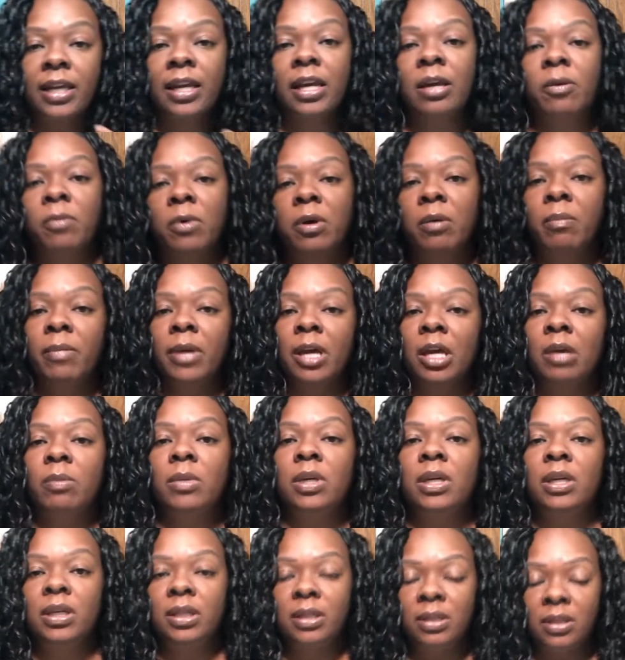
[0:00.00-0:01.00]
it, and what made
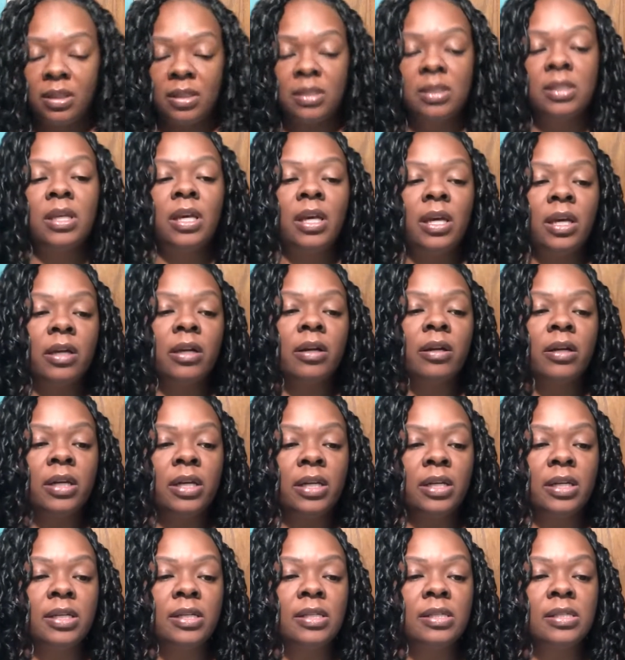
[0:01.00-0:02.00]
me get this hair
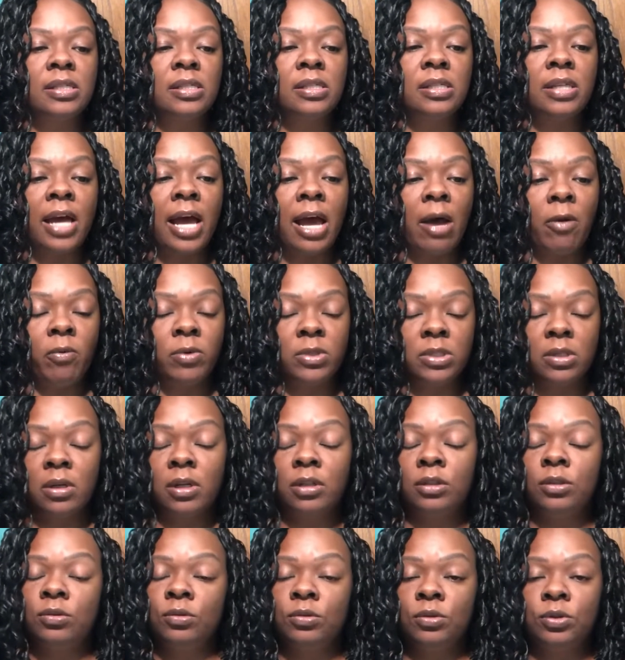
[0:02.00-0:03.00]
is I was
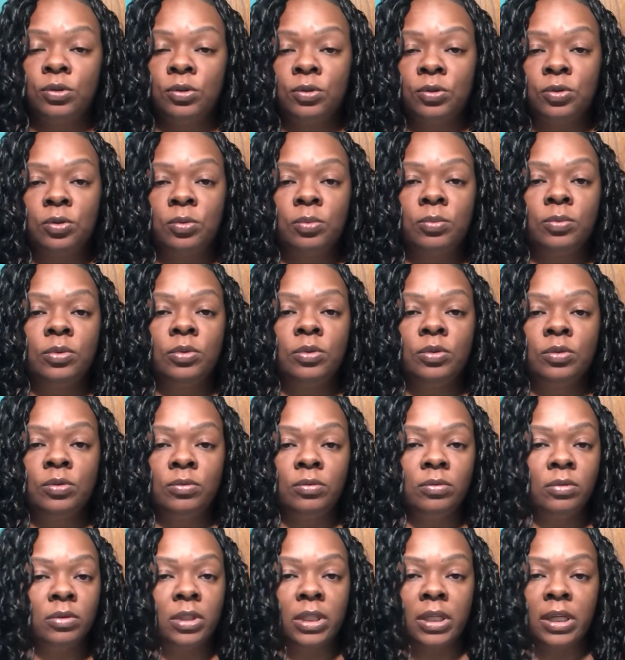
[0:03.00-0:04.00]
on YouTube
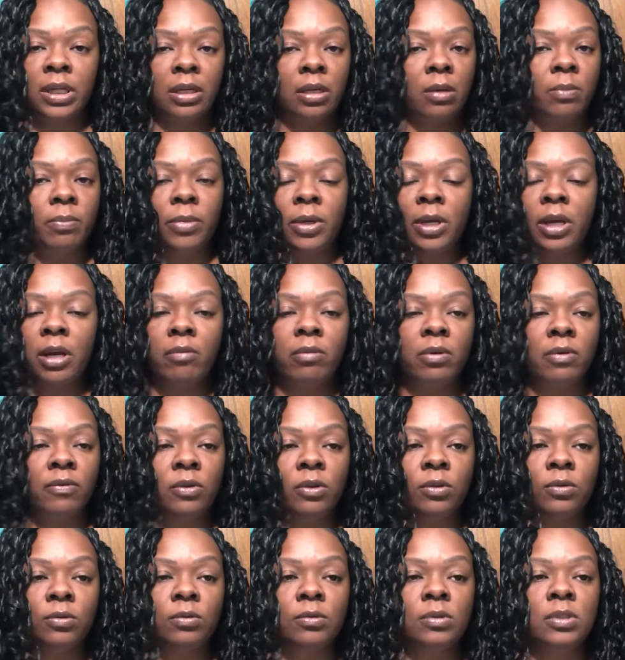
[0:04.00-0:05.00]
looking up hair
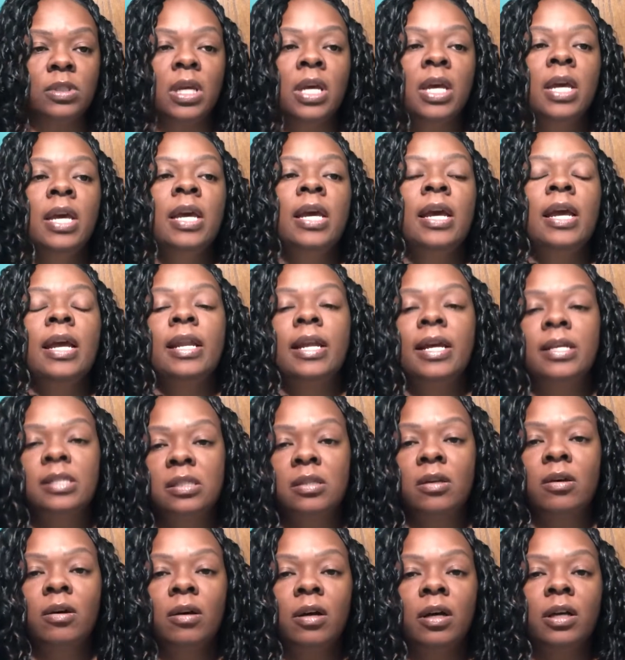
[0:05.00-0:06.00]
reviews, and I
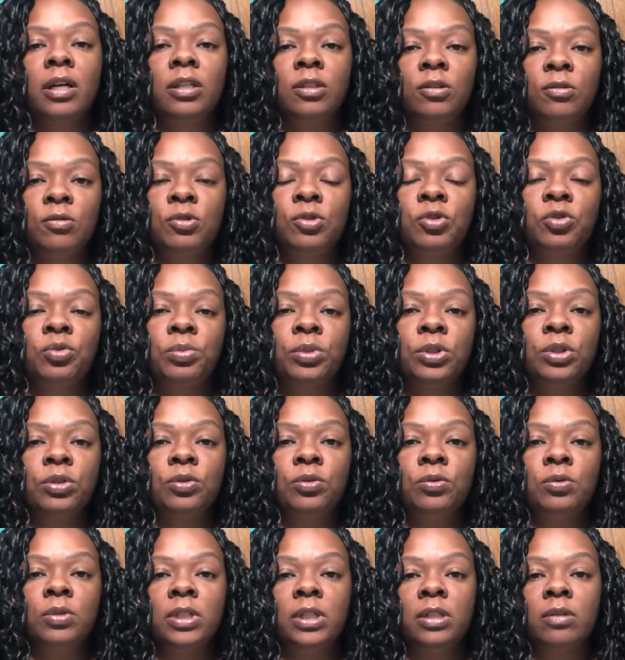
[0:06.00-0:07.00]
saw a YouTuber
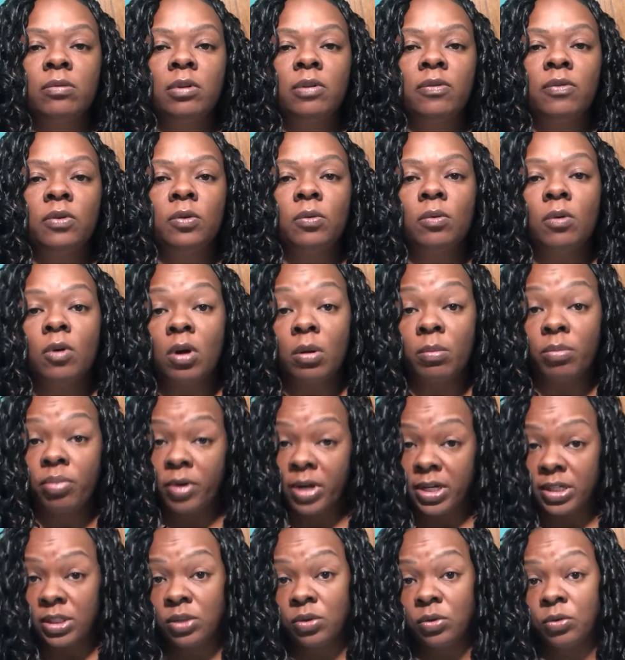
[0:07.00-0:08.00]
who did a review on
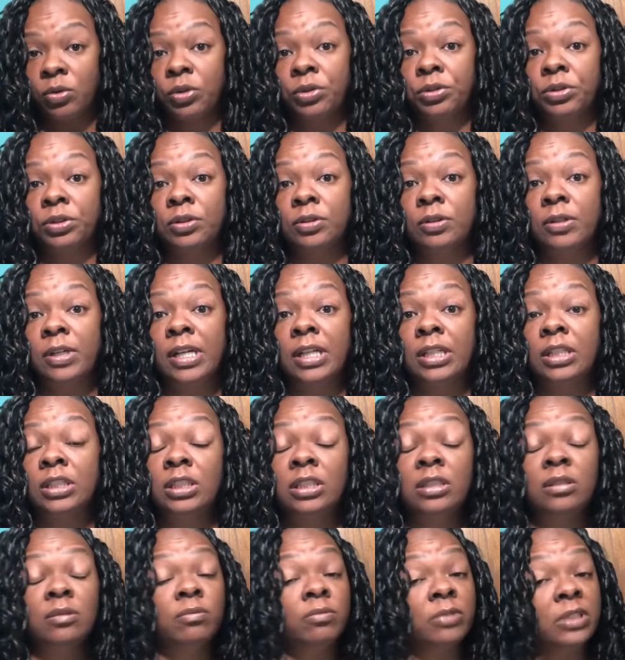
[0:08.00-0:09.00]
Presto Curl, and
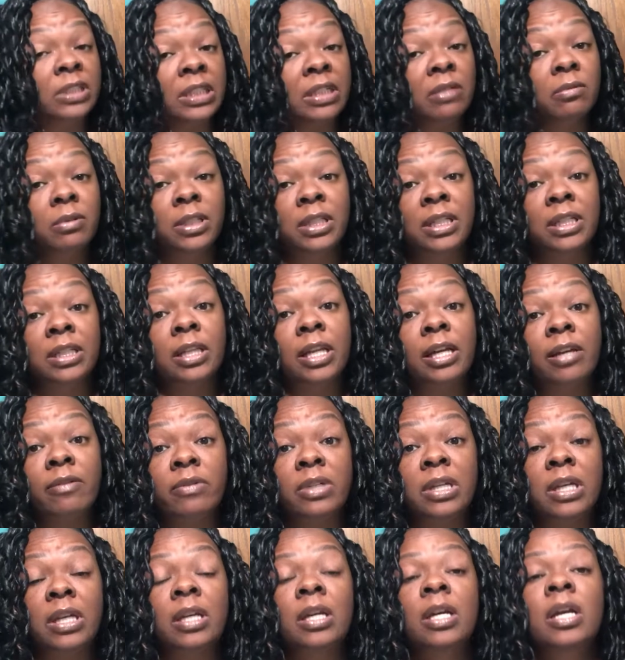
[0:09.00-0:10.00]
she really
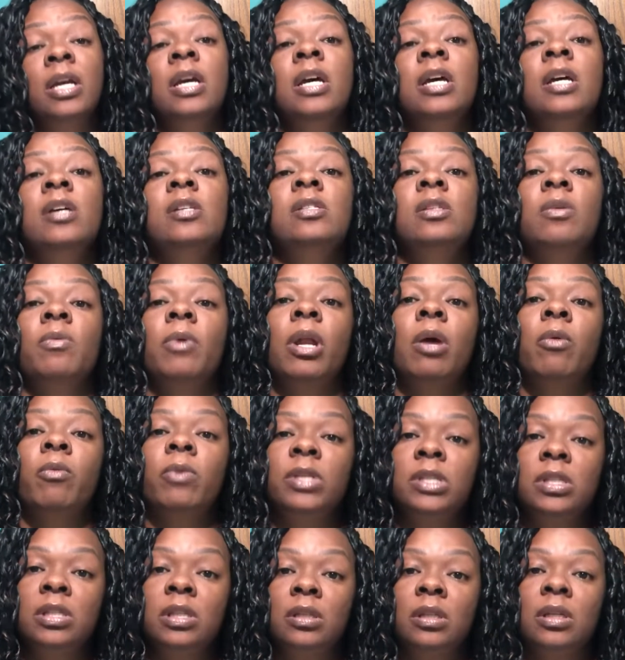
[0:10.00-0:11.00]
loved it. So when I
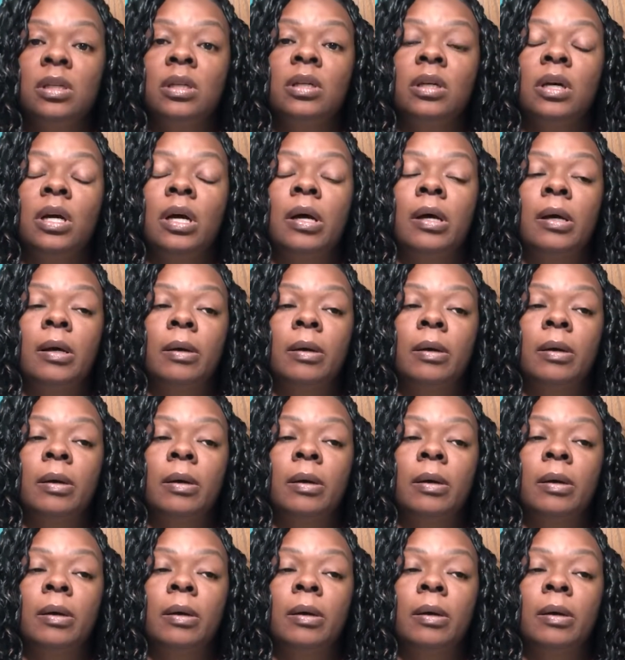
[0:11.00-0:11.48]
went to the